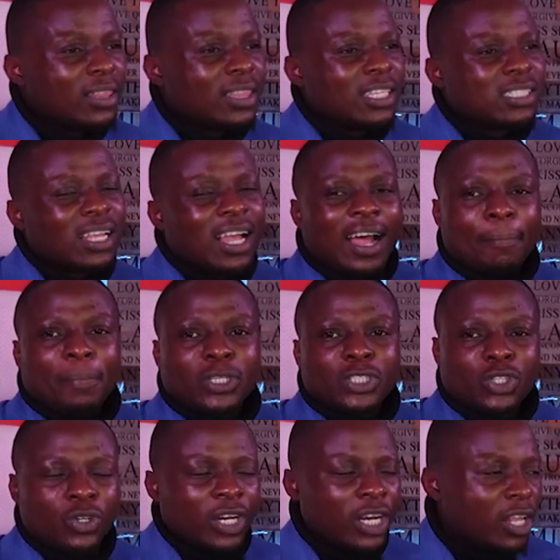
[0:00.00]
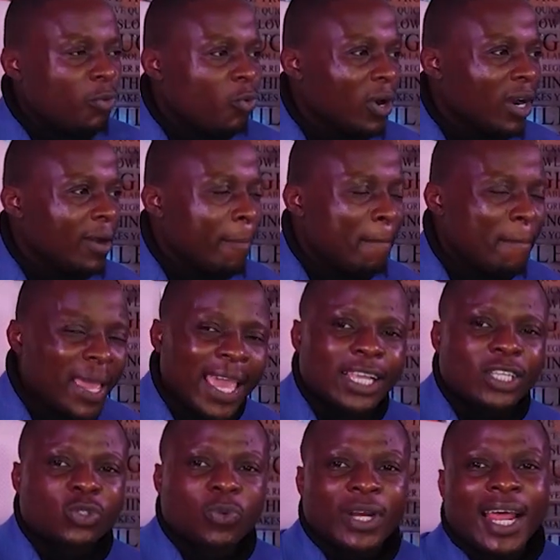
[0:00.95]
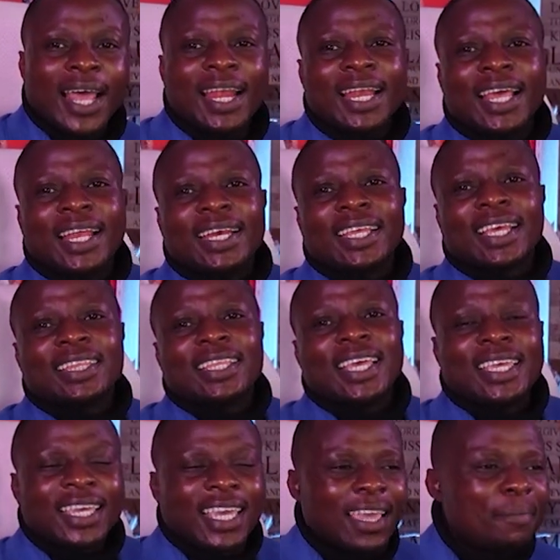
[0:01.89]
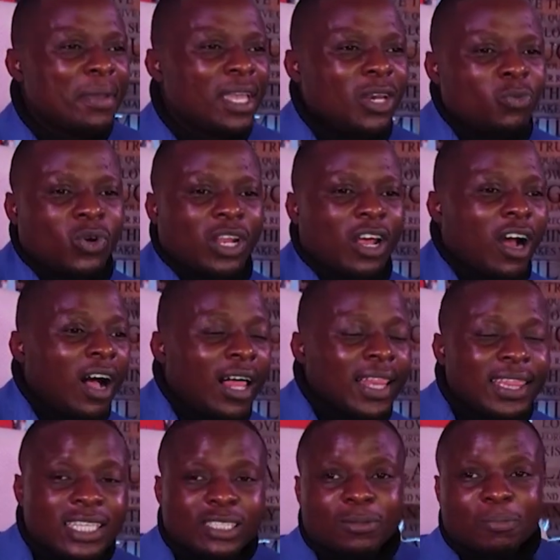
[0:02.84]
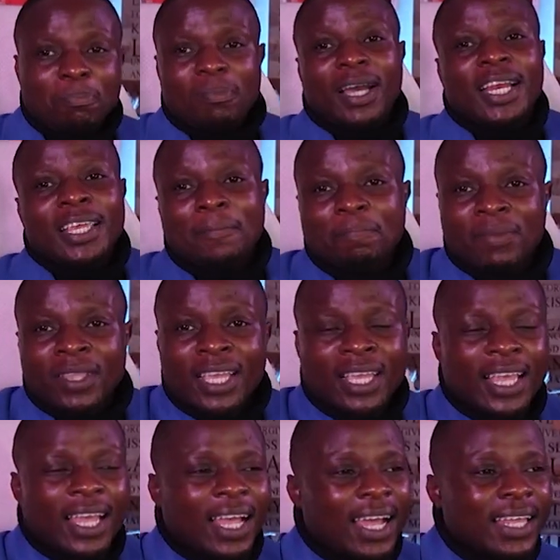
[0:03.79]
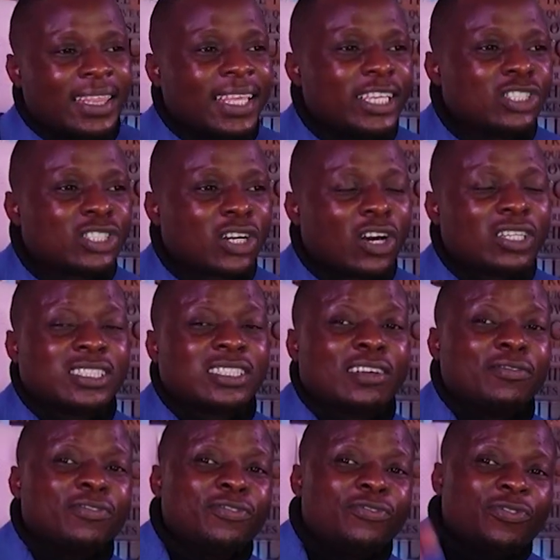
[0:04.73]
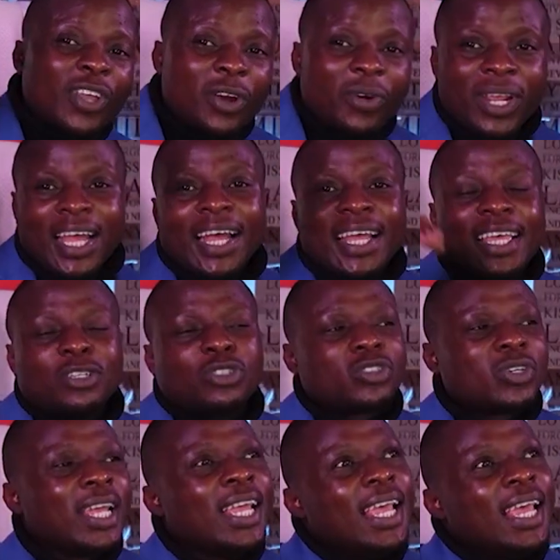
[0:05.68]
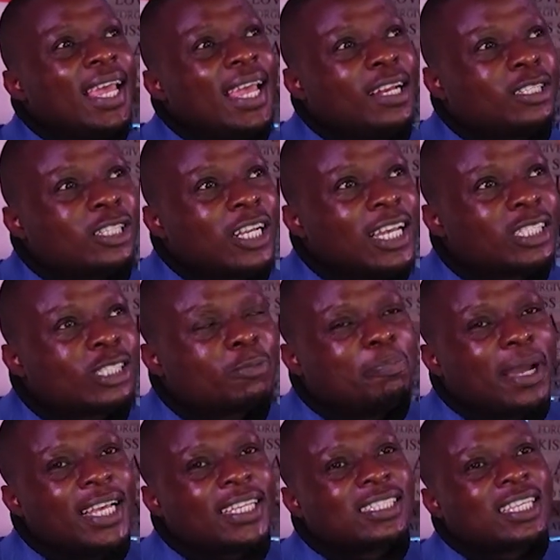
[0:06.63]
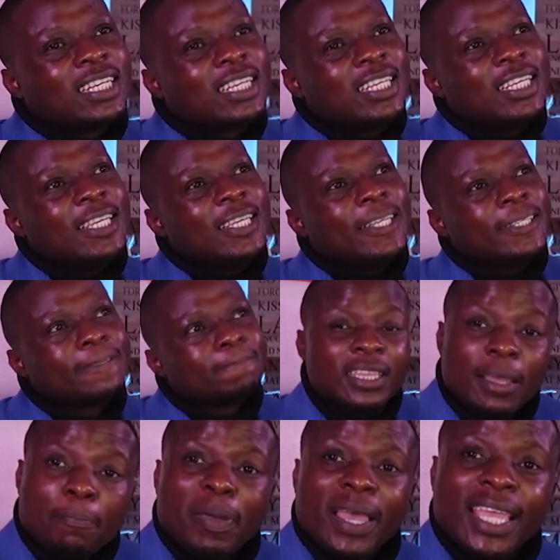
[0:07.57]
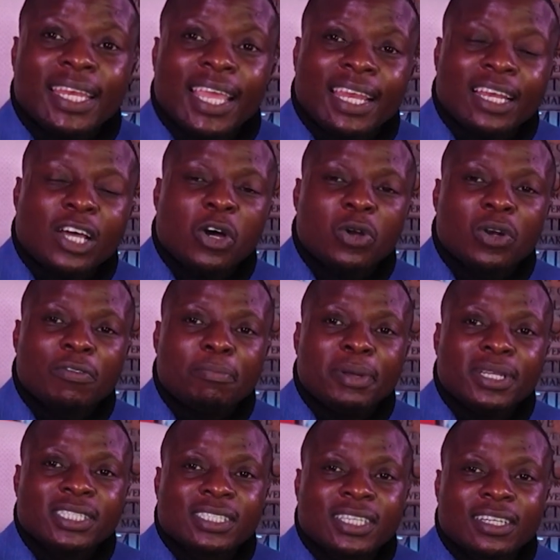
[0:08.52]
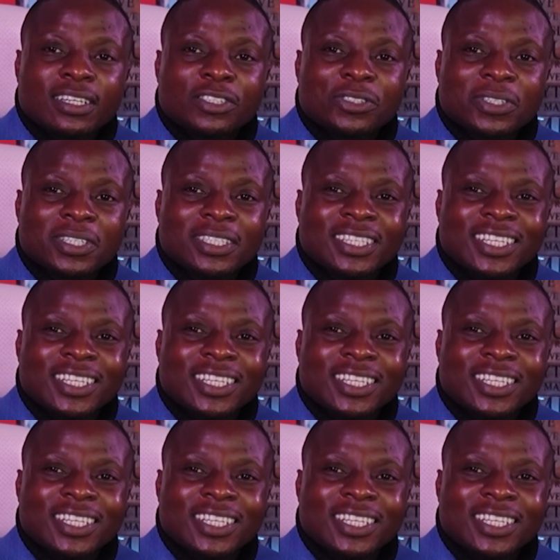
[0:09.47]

this opportunity where banks were not lending and they came in with all this money and they charged a very high interest rate. It's it's basically they paid a loan of business industry.